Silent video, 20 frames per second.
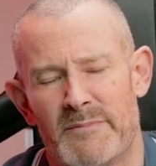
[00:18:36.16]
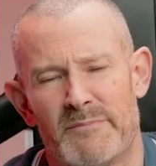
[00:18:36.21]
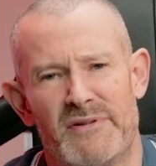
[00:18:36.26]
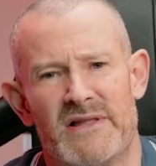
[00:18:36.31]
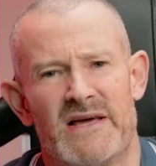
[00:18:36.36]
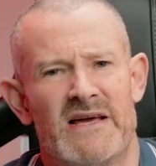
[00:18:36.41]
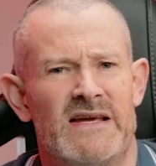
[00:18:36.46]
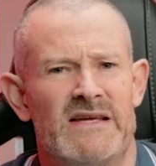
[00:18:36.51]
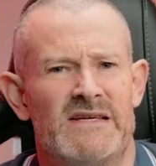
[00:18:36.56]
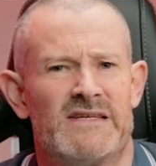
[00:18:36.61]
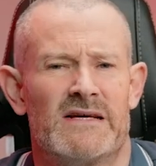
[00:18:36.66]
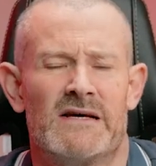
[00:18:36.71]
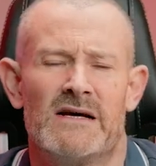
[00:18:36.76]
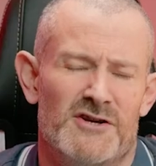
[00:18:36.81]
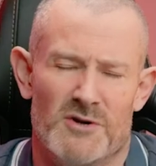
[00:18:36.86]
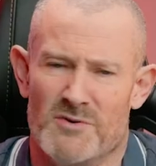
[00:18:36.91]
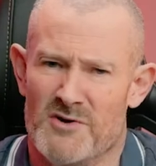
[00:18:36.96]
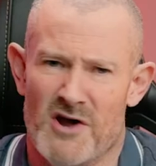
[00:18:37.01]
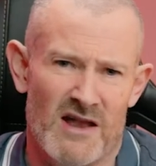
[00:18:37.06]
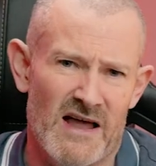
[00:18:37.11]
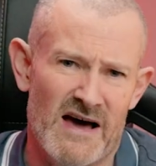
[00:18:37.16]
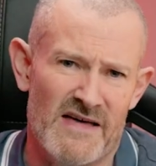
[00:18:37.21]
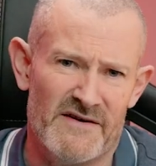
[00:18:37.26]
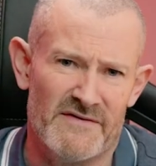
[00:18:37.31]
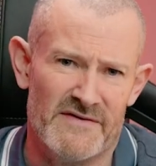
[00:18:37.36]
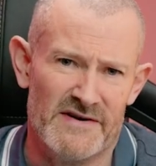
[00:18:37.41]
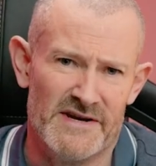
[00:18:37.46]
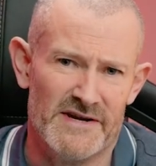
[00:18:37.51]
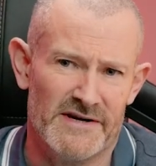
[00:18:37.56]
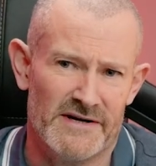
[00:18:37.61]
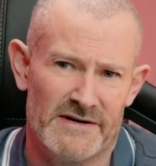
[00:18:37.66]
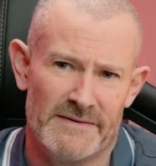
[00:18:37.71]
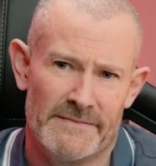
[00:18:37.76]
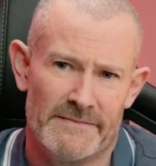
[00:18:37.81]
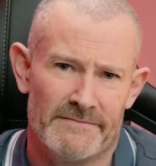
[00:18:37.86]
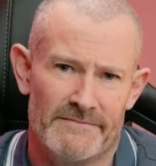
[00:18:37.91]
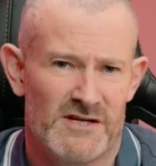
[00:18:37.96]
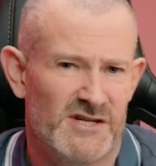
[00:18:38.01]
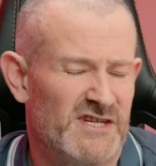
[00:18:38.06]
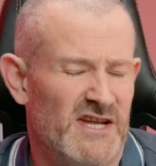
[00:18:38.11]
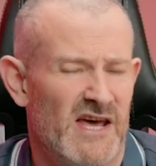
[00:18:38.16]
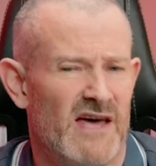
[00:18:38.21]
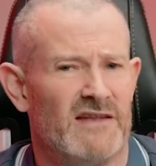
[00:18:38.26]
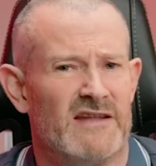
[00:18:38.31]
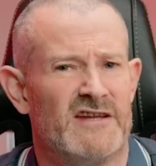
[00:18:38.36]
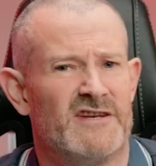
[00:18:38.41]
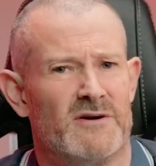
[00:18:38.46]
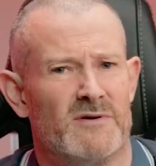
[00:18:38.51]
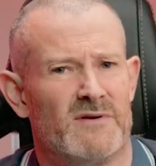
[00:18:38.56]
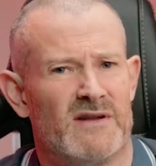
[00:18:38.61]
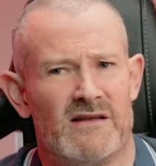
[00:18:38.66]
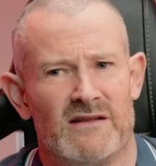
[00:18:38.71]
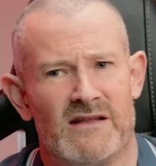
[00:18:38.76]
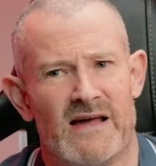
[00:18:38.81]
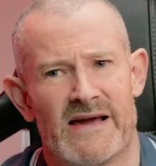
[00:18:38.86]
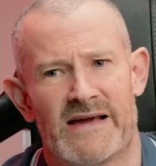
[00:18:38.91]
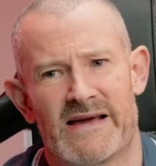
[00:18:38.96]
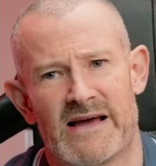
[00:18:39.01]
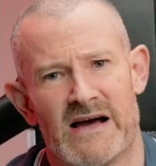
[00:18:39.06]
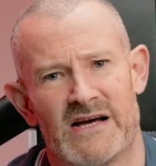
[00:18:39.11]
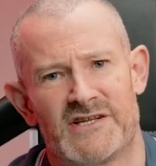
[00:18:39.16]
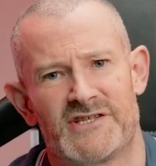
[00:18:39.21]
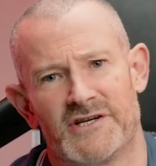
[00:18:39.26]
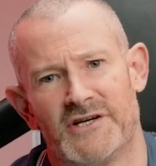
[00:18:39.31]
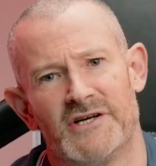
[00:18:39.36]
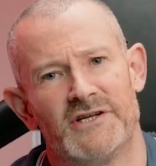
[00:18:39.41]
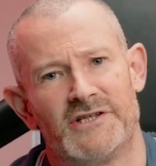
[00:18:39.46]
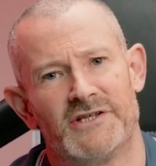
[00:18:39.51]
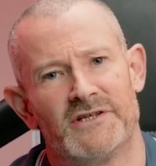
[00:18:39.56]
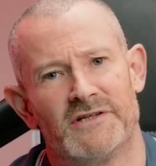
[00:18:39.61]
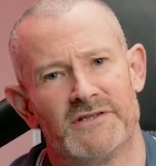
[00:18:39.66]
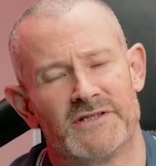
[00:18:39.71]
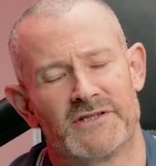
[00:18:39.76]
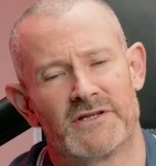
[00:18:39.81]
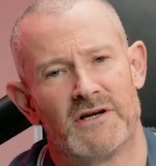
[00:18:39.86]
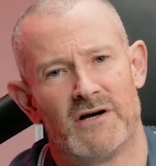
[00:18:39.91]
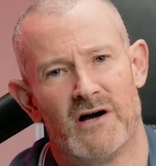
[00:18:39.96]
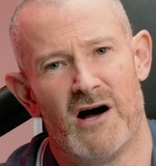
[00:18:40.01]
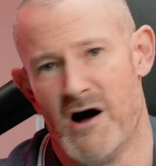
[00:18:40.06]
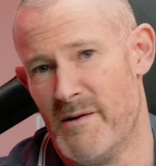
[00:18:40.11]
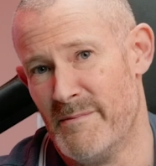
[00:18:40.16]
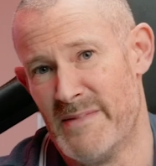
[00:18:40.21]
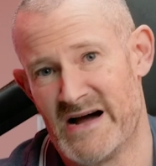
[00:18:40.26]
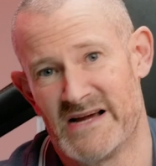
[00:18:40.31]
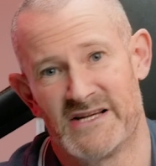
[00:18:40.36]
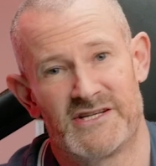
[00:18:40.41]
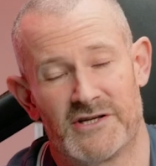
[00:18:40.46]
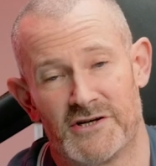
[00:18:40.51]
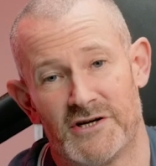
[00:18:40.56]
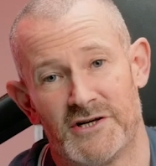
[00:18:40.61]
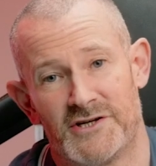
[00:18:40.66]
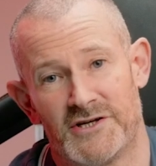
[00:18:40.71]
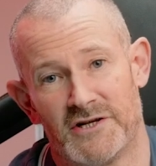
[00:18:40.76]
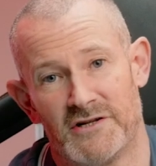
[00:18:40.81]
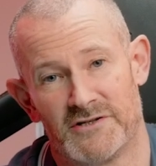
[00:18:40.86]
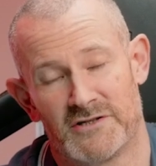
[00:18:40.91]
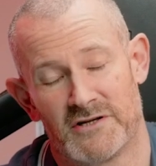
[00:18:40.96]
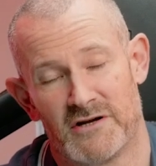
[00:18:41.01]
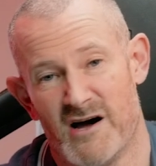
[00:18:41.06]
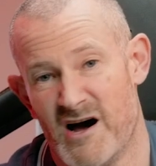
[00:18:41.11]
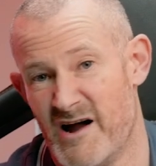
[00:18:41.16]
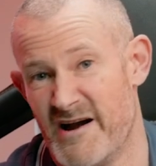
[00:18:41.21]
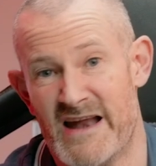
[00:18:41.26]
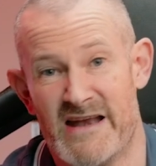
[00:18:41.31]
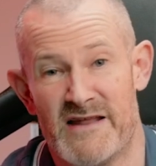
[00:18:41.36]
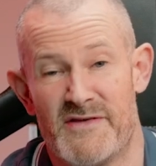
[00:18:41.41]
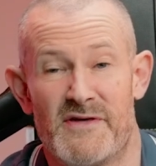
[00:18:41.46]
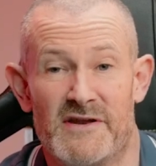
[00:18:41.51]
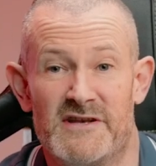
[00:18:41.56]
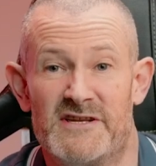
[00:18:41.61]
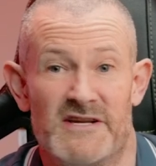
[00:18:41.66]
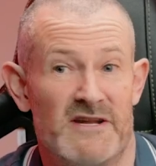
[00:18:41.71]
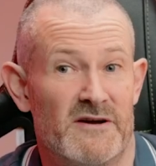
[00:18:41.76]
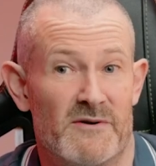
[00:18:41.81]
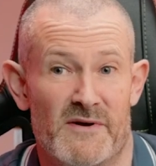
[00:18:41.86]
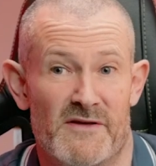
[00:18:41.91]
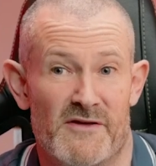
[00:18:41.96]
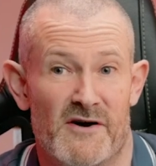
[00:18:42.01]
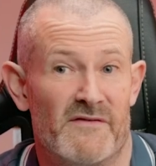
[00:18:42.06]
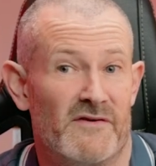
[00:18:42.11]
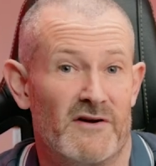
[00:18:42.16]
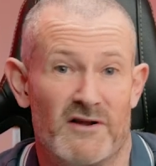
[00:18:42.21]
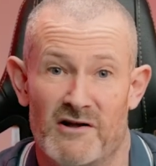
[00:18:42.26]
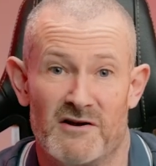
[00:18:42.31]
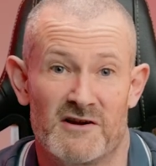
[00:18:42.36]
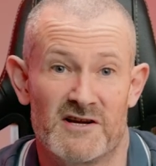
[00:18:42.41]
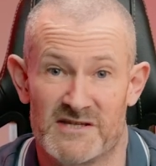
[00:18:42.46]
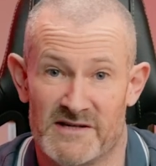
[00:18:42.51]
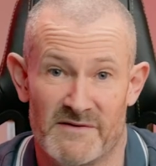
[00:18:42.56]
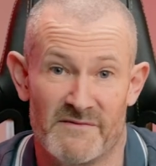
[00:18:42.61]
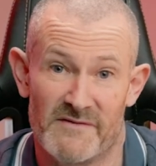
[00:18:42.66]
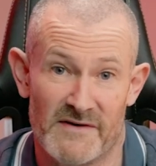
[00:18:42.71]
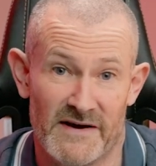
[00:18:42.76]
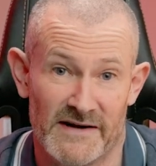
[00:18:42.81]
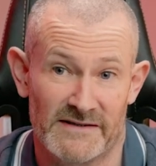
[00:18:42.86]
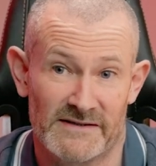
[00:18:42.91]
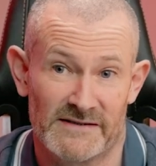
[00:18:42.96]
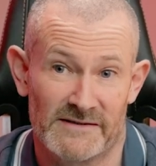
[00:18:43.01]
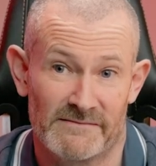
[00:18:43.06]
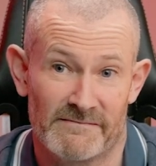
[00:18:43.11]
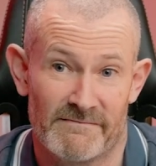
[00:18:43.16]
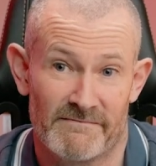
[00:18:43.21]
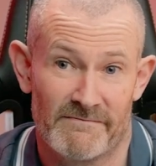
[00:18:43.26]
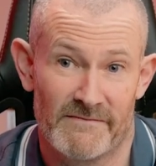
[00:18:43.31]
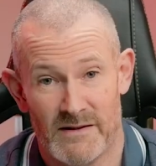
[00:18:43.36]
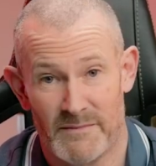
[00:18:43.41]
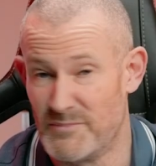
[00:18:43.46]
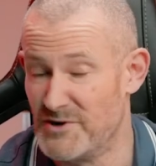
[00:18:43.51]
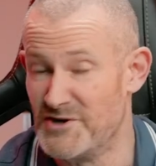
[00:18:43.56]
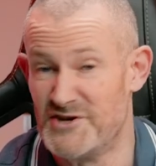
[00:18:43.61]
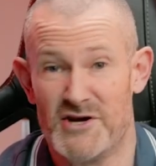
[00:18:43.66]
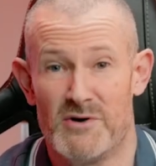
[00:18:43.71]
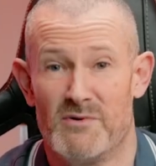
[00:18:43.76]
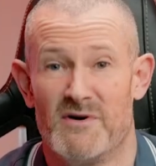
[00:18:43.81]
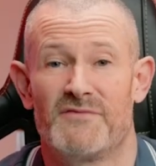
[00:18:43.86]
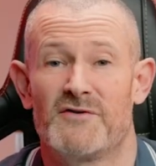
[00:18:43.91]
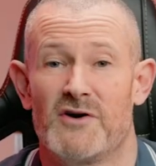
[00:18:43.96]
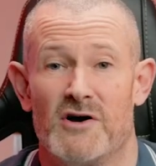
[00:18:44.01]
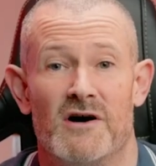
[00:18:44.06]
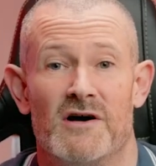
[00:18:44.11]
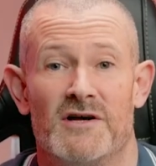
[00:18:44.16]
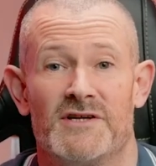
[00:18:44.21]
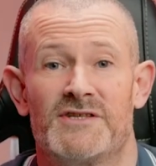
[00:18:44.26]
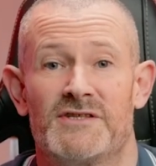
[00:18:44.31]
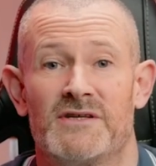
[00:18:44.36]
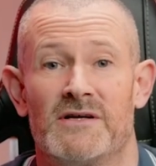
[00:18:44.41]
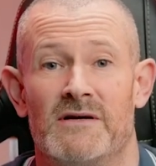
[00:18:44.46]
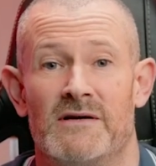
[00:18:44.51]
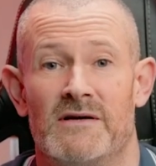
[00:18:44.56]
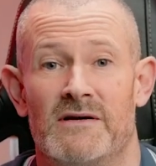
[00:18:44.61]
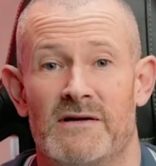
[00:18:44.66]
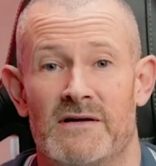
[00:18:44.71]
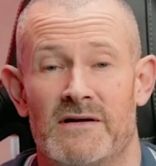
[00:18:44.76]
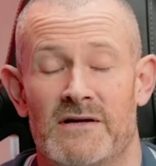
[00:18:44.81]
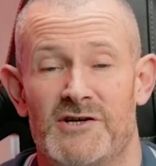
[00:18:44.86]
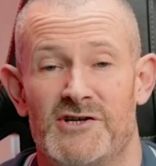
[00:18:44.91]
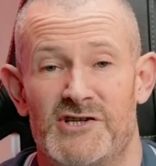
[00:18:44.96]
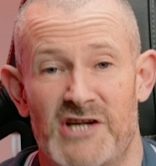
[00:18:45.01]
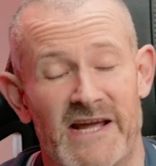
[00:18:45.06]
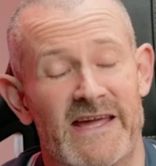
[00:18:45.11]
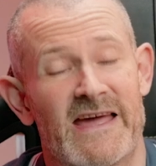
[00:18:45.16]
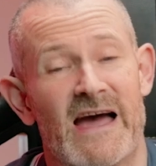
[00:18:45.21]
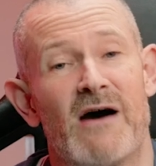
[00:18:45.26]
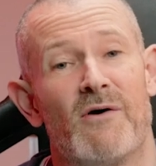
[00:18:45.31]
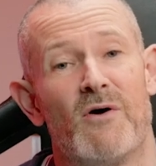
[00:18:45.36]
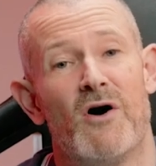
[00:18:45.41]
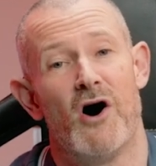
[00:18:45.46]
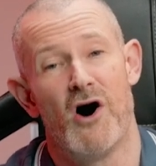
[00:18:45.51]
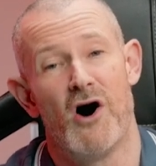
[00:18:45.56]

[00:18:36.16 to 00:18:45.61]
please do not like the video. Certainly do not like our socials, or my socials, or anything to do with overclockers, in fact. But do, of course, check out